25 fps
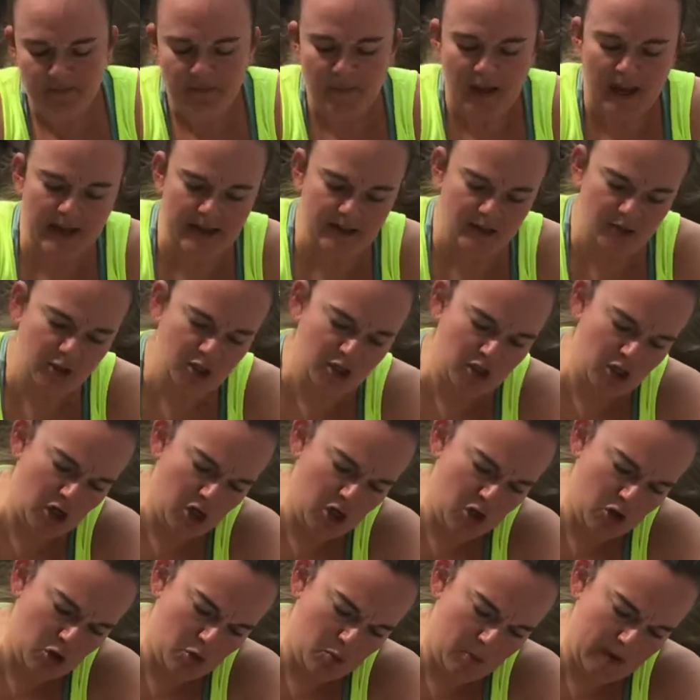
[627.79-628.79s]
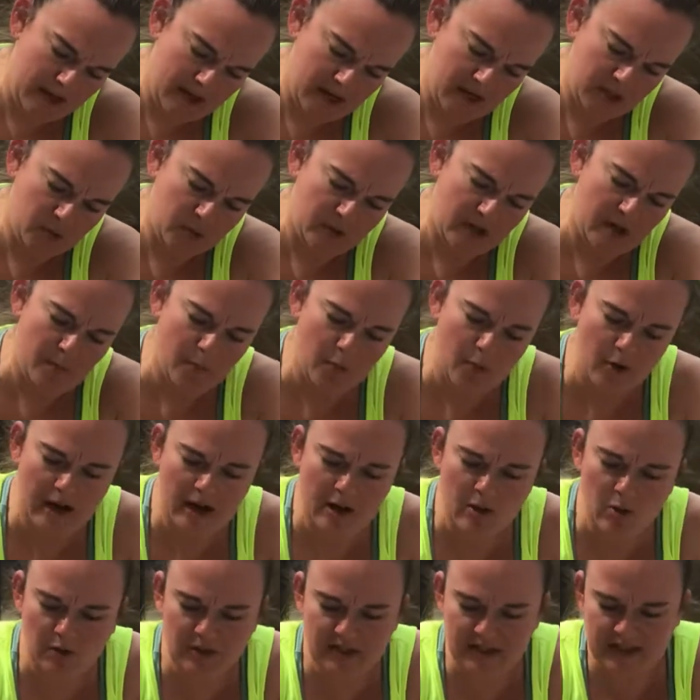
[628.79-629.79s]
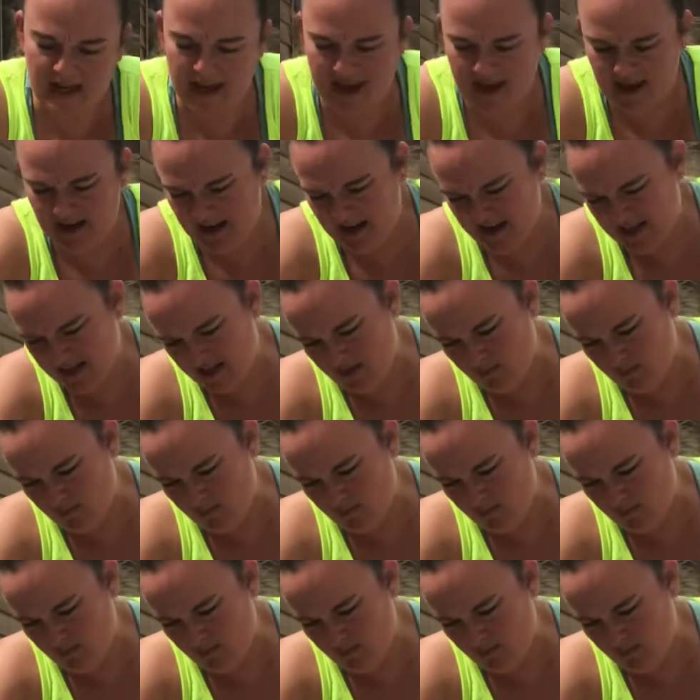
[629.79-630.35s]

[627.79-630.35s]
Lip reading: And 2, because when a Pringles can gets